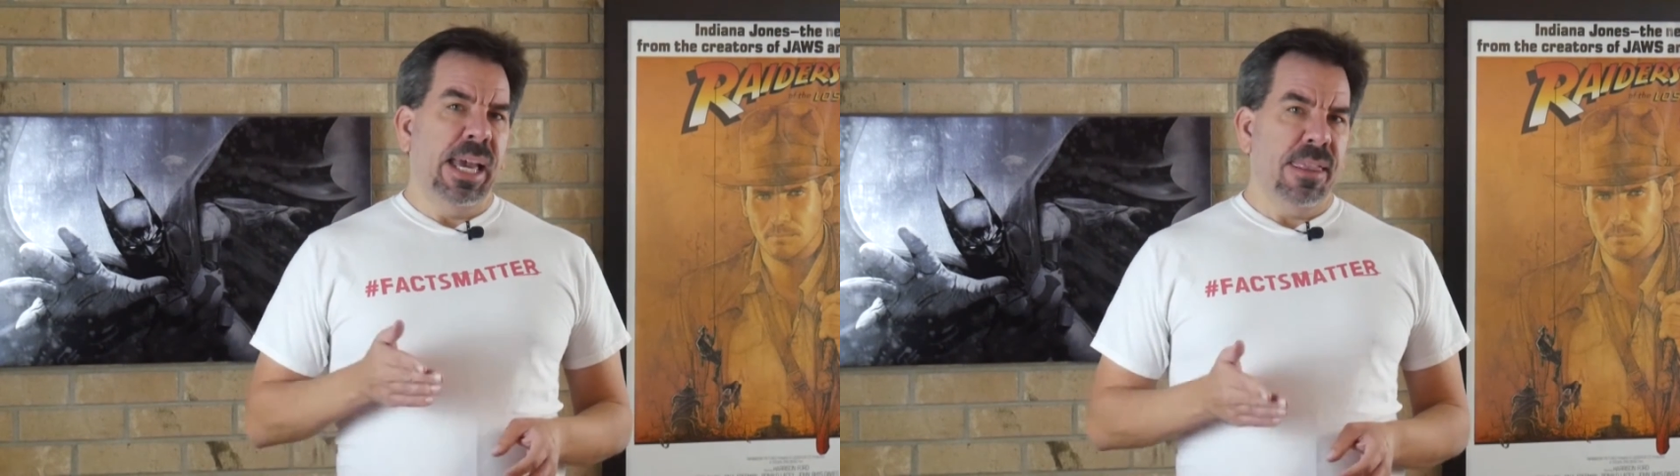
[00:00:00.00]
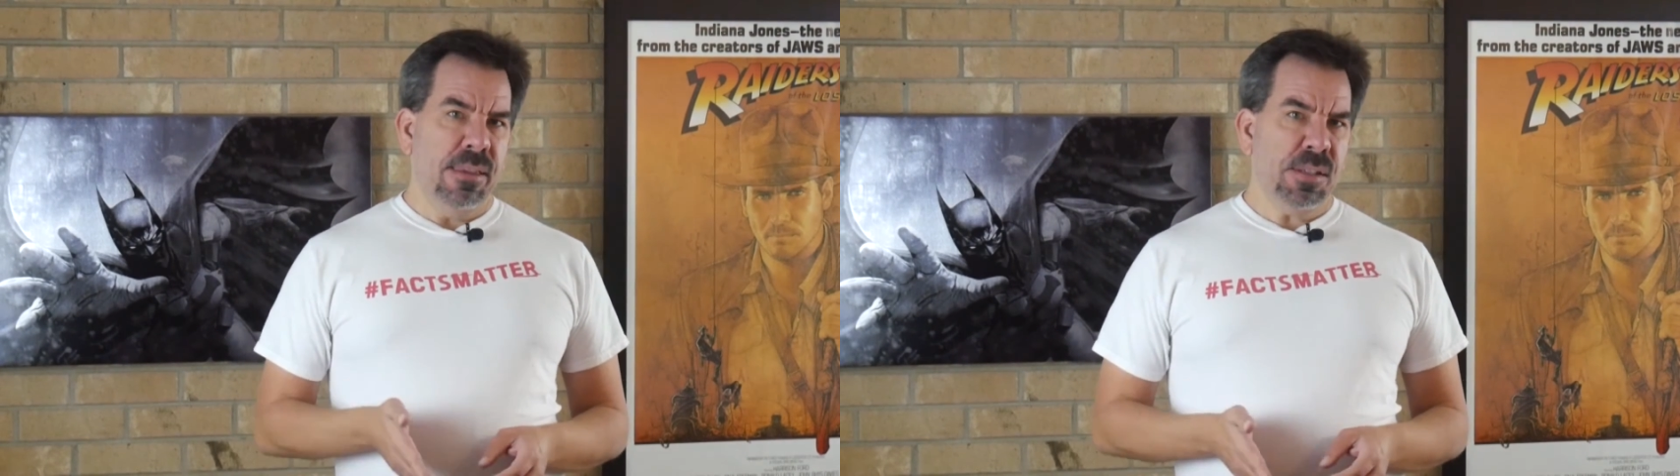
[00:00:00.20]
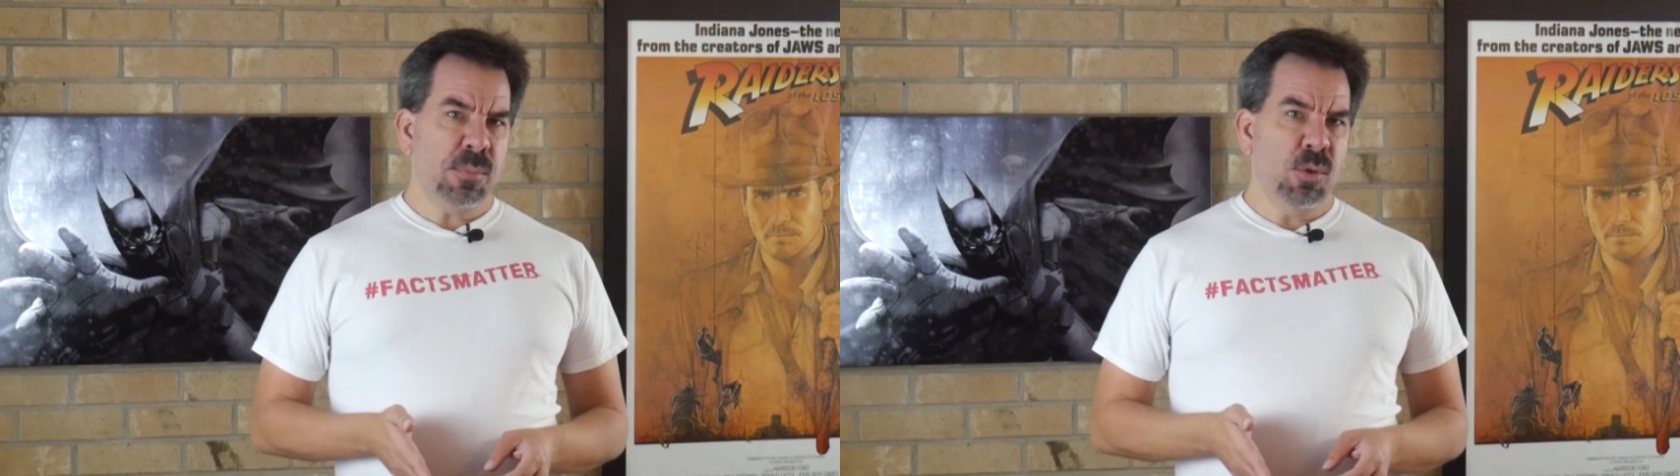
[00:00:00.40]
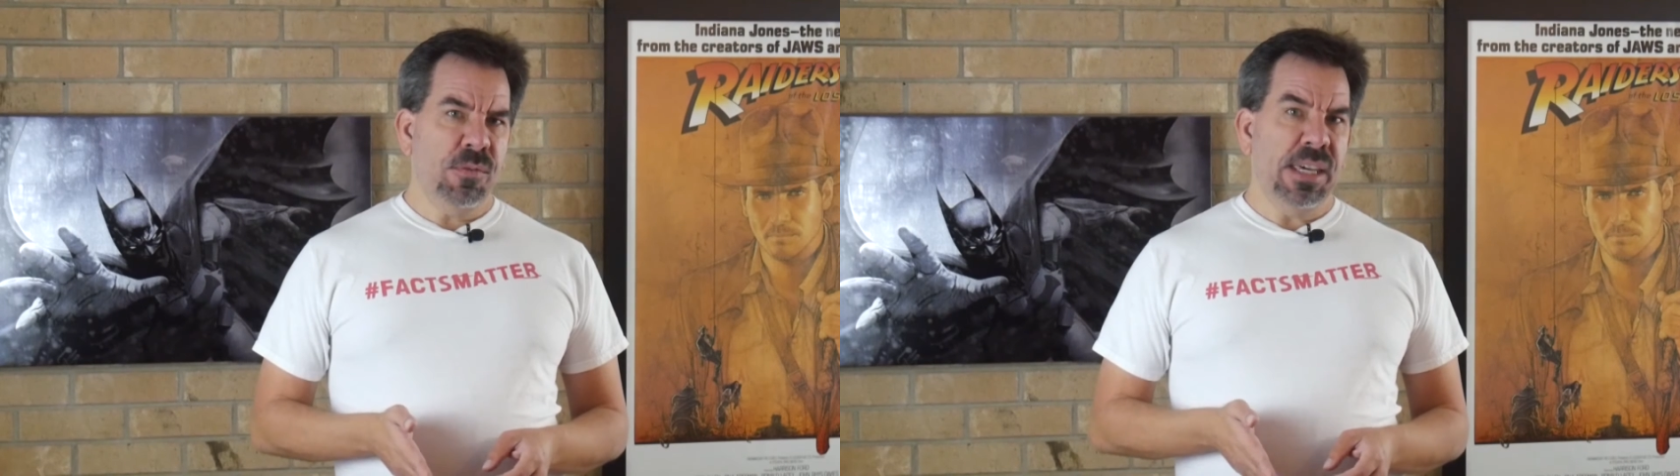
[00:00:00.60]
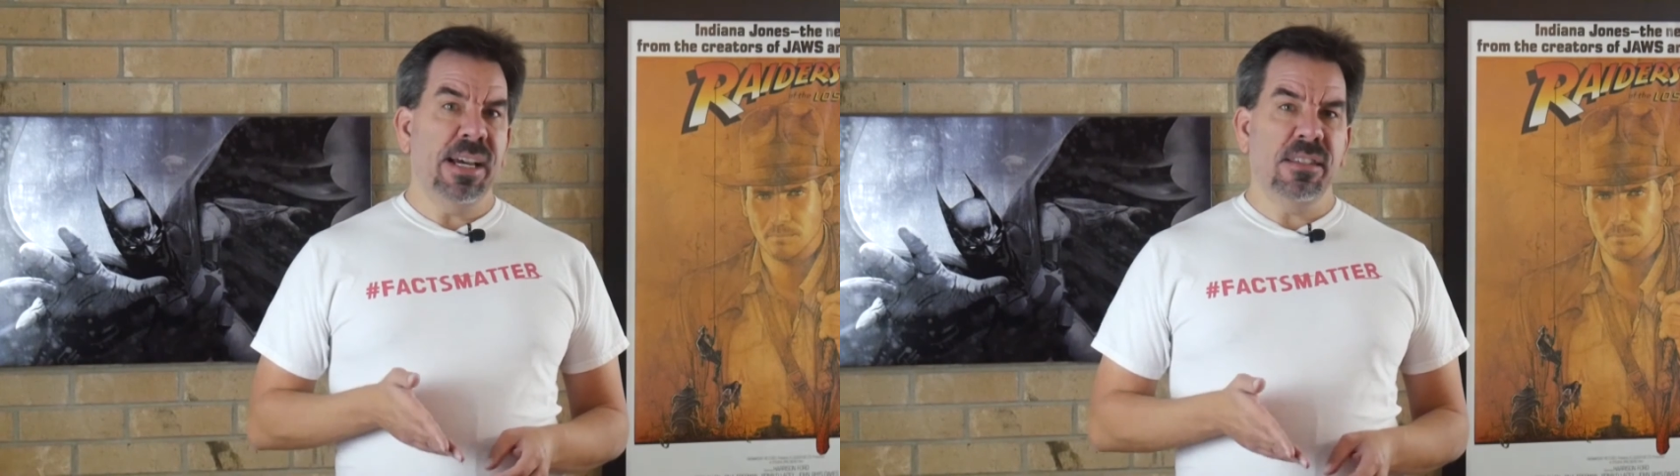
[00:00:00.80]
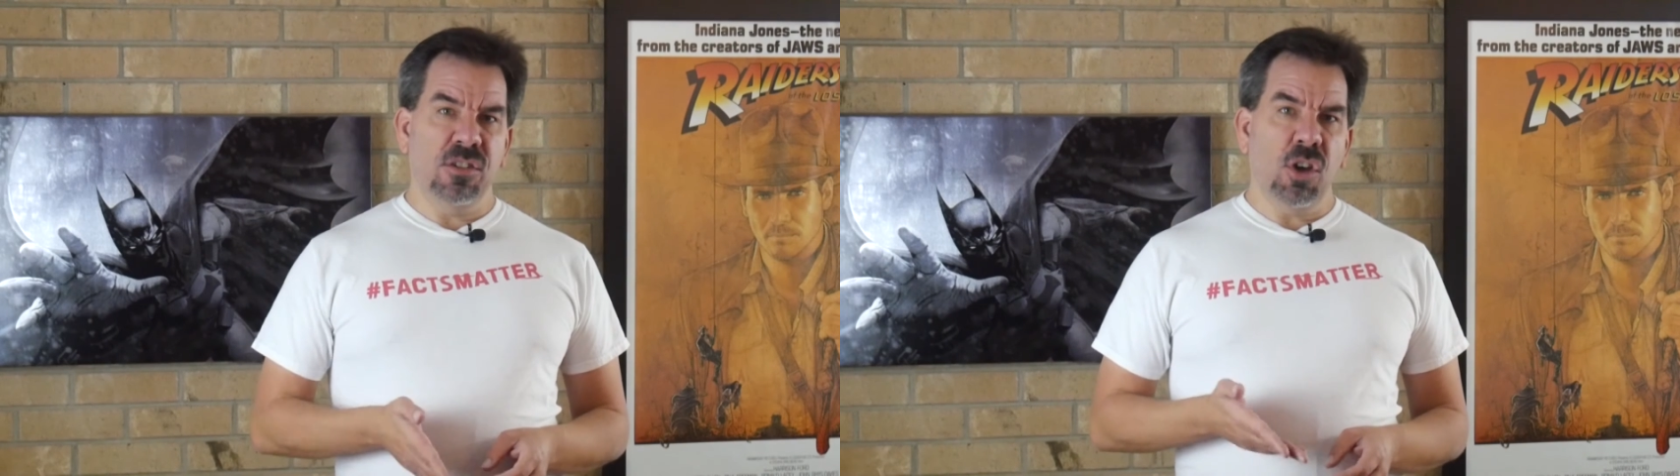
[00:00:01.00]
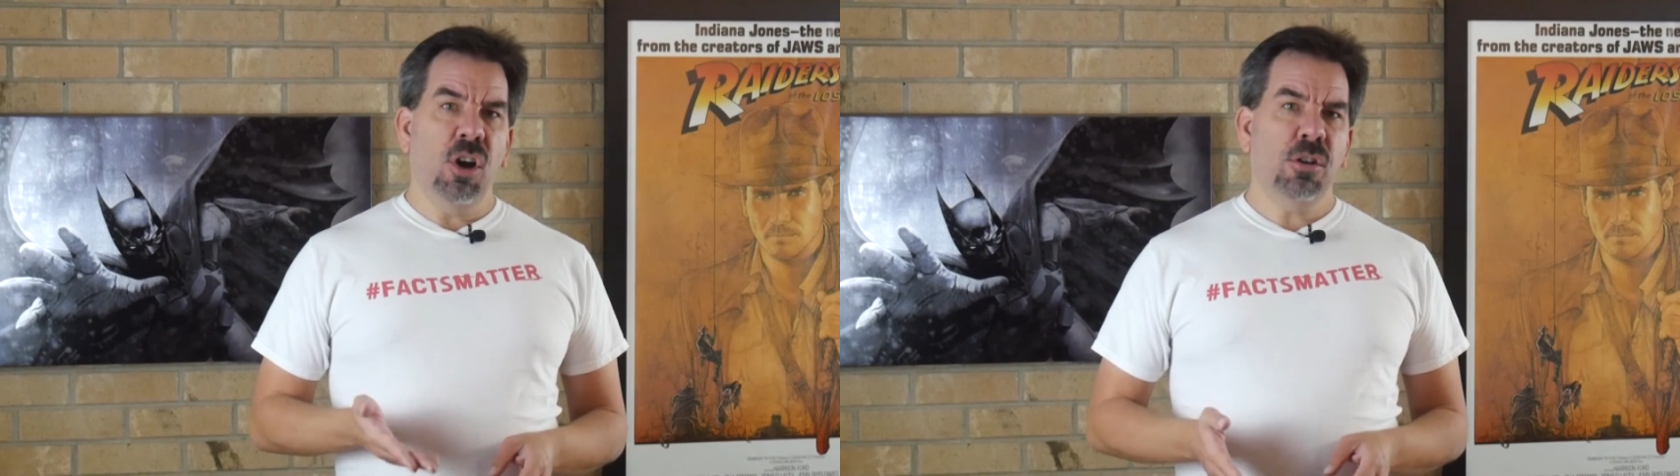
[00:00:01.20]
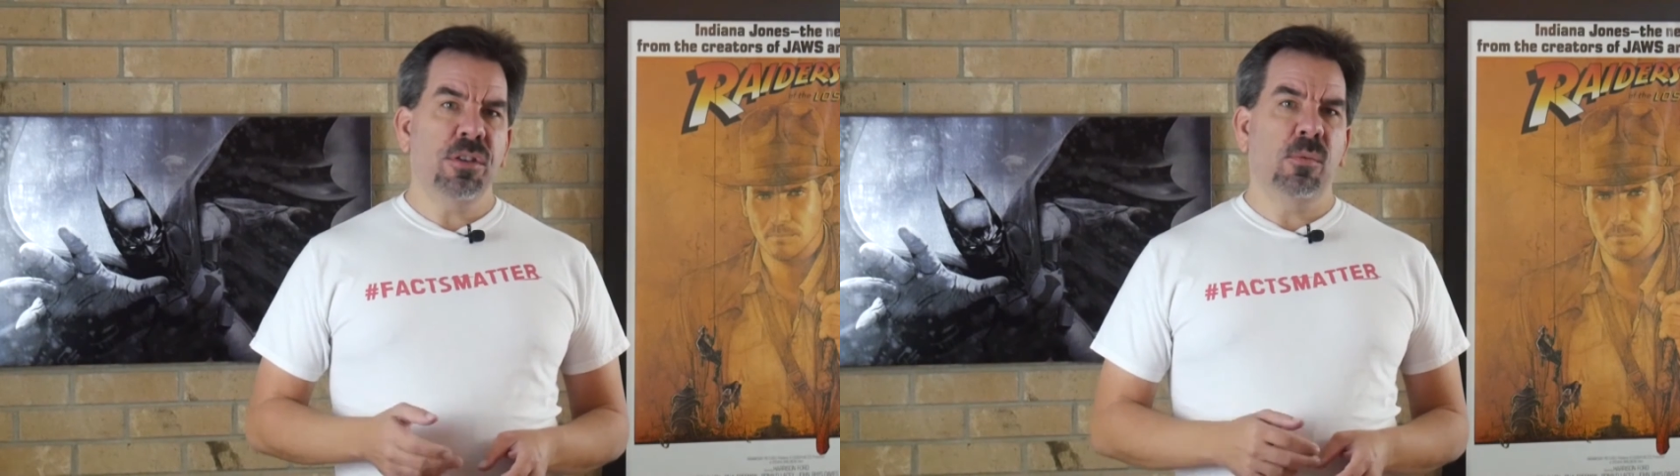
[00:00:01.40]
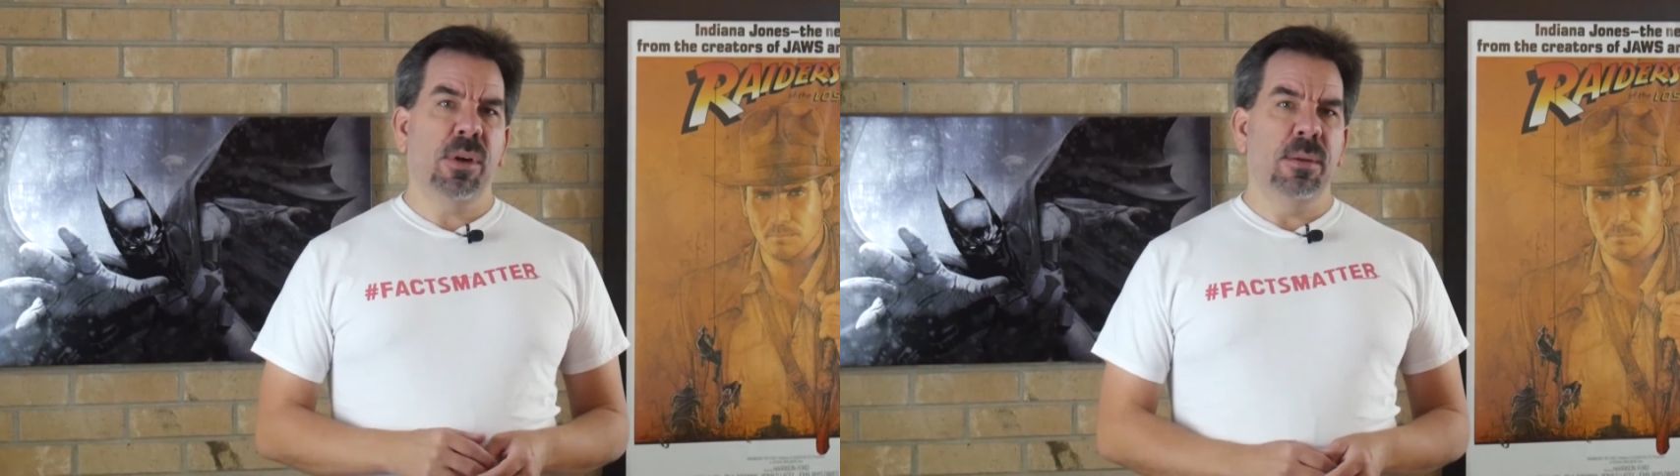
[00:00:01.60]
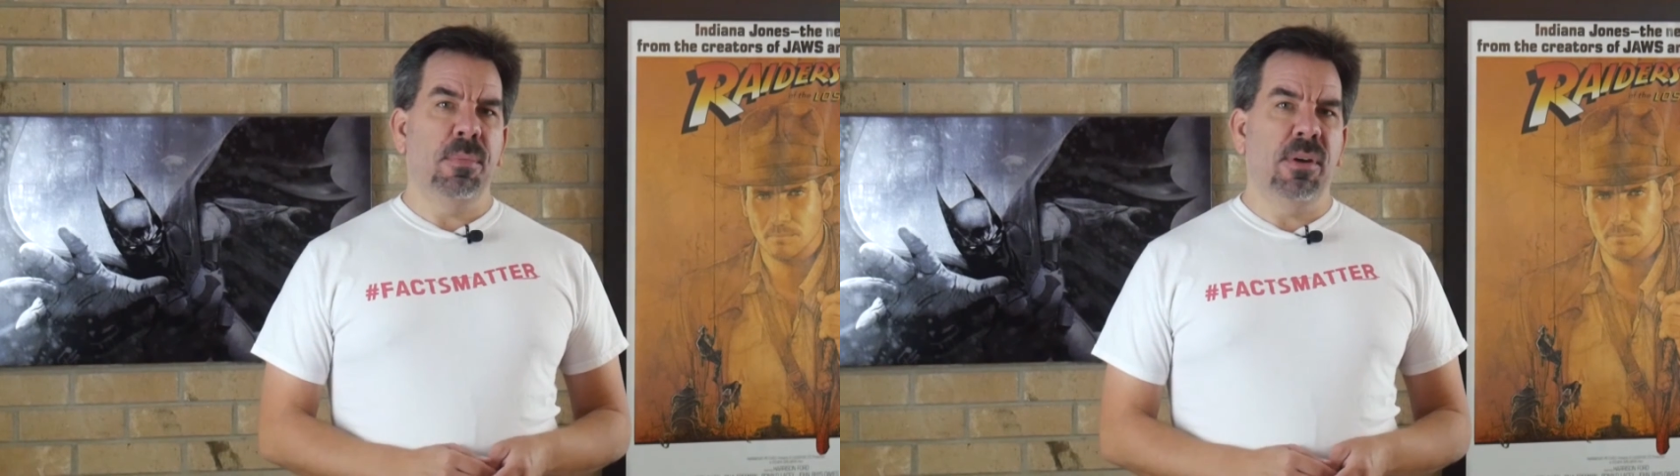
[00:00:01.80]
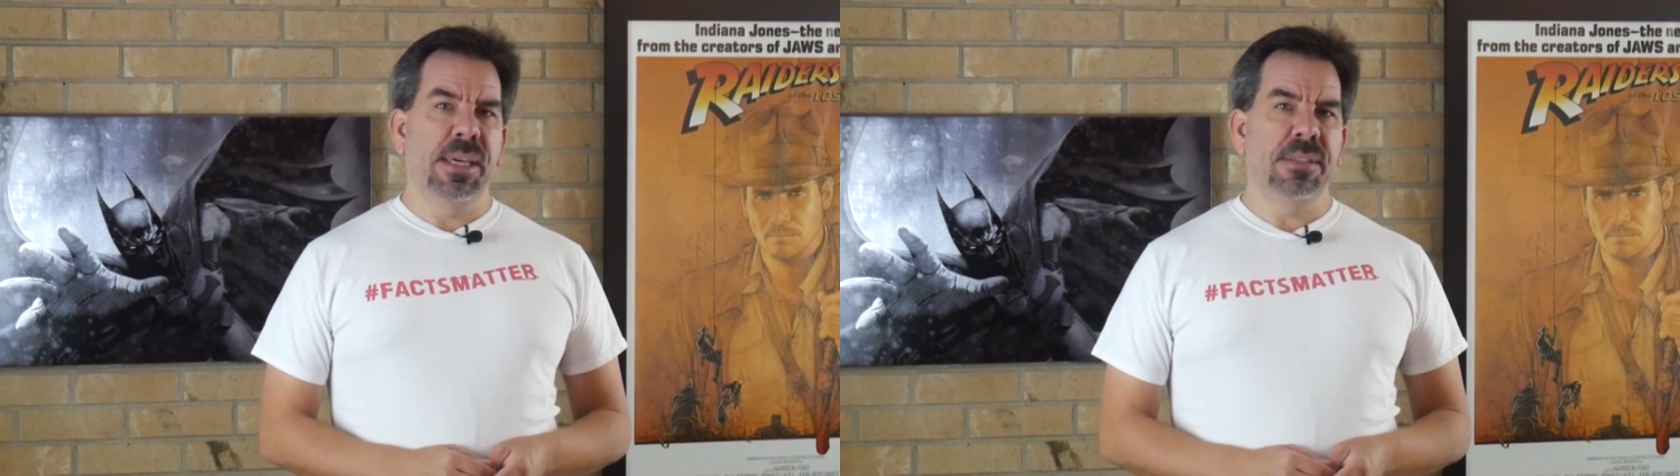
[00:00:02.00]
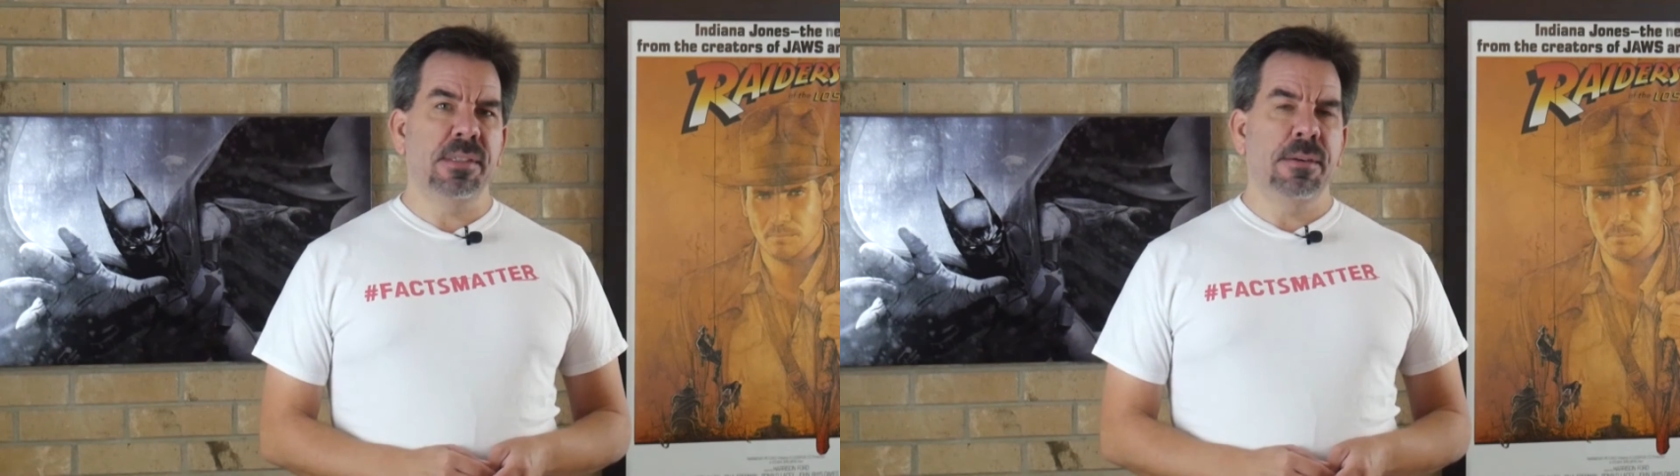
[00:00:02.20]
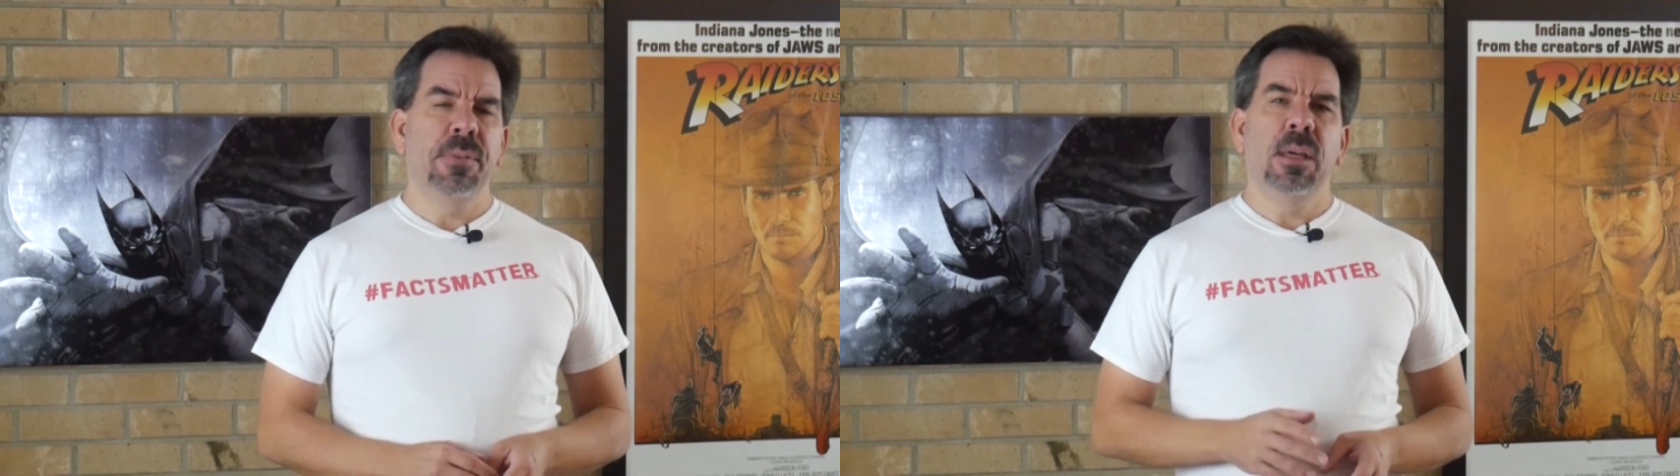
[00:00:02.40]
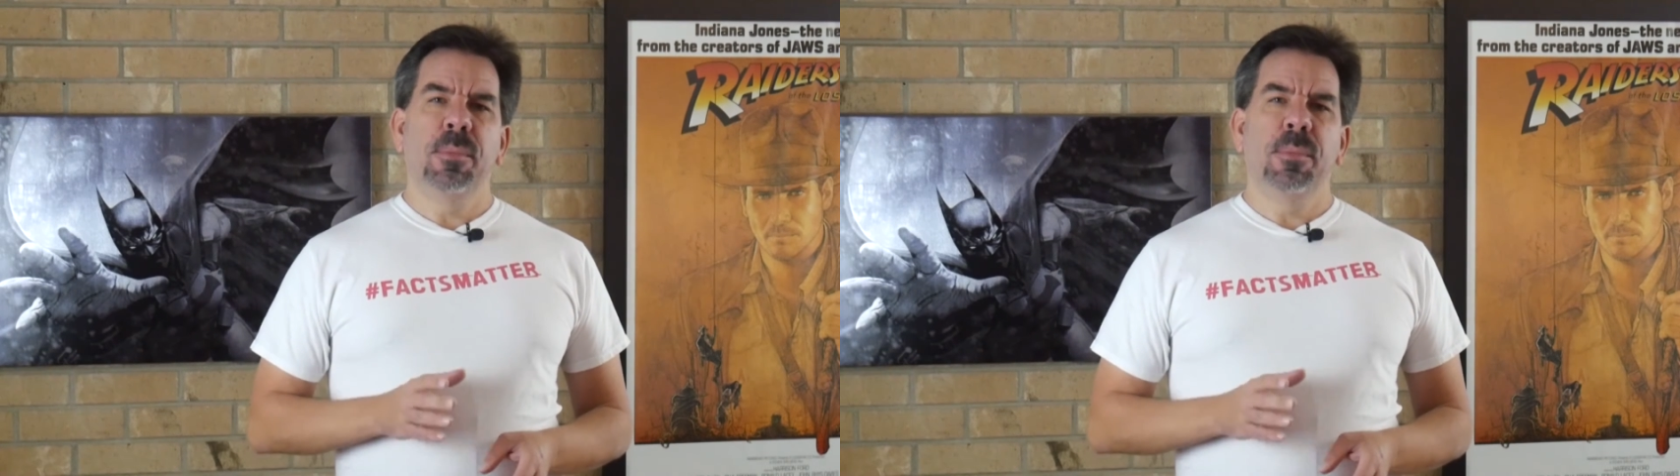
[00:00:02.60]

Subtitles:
This movie has its heart in the right place,